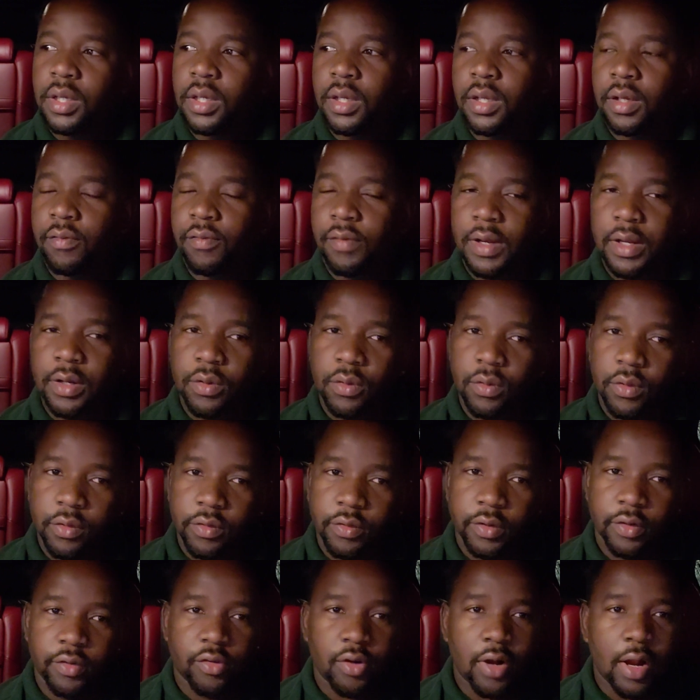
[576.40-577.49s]
and if I
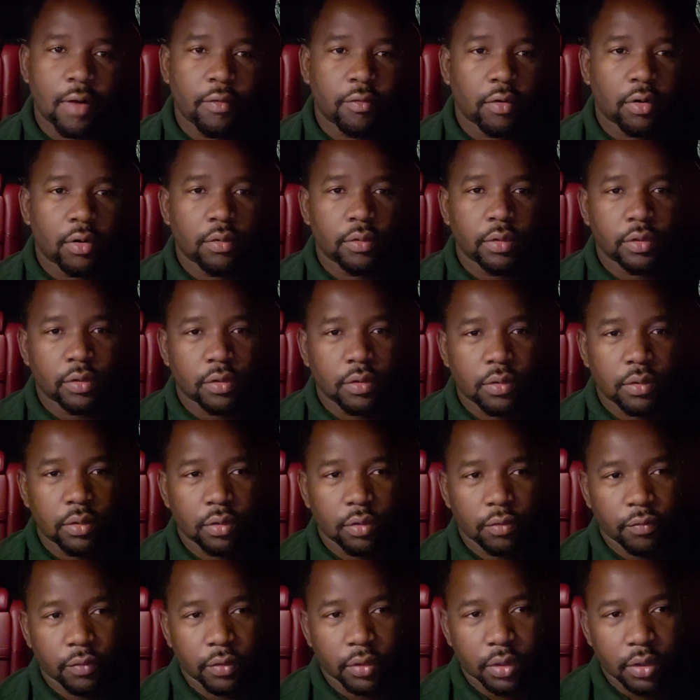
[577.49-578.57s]
notice a driver always going
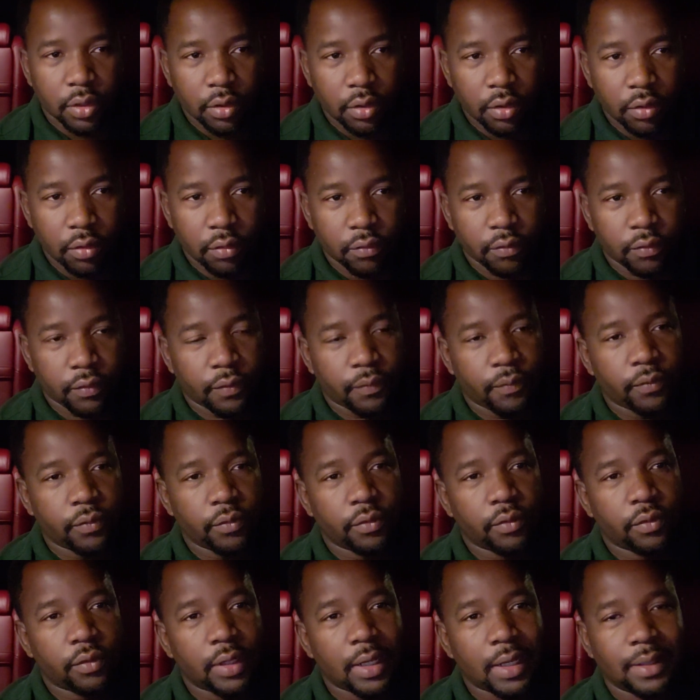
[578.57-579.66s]
over a curve,
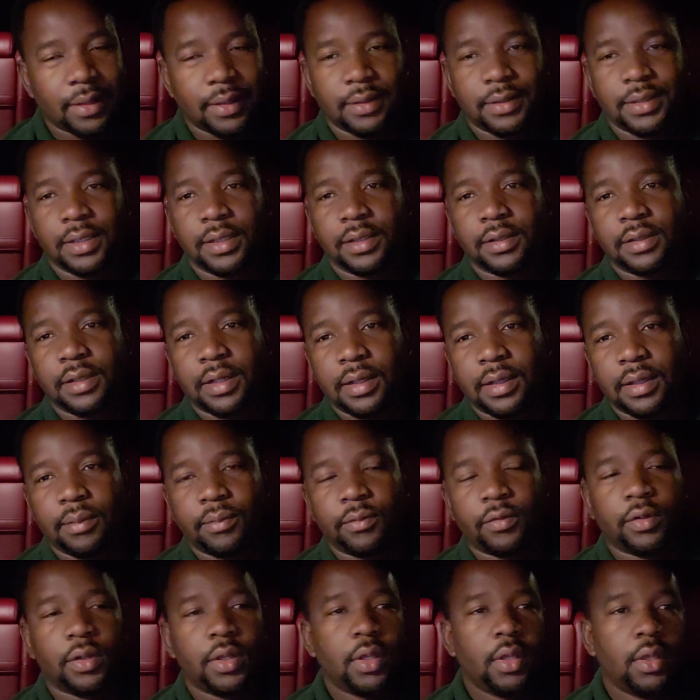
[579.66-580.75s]
nine out of ten
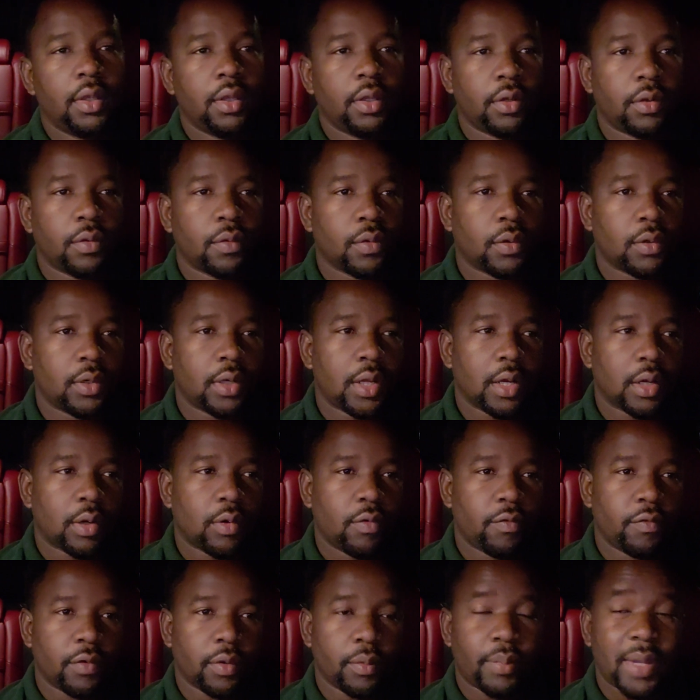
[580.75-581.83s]
times, you're gonna knock
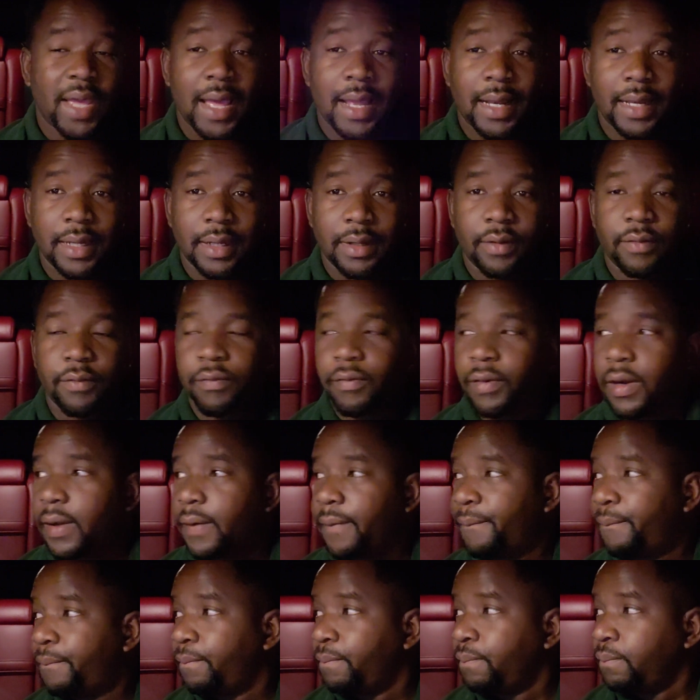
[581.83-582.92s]
over a pallet, right?